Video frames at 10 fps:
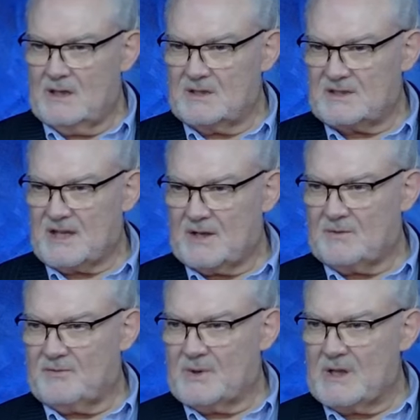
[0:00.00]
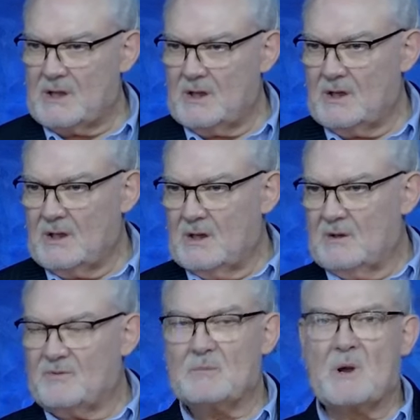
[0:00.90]
set free
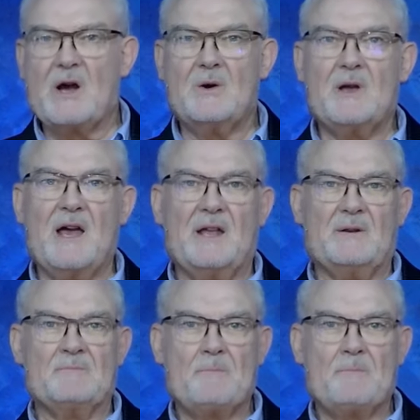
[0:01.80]
from cocaine